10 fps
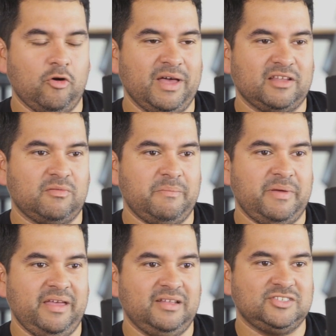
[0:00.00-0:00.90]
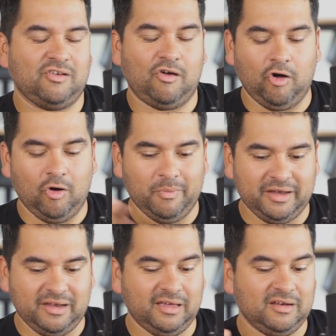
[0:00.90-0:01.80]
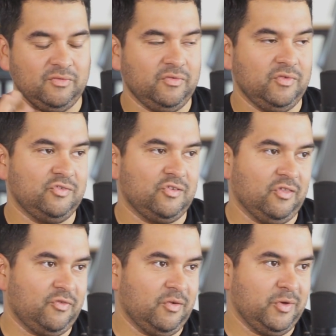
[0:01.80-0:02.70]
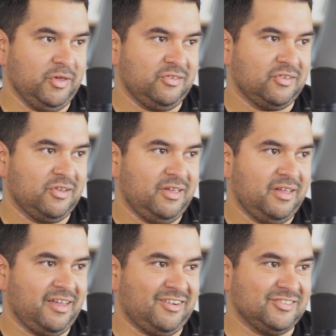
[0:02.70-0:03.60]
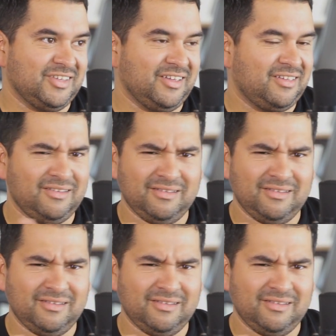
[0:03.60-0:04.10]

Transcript: back to my page. All my negative reviews are on the front page. And I was like,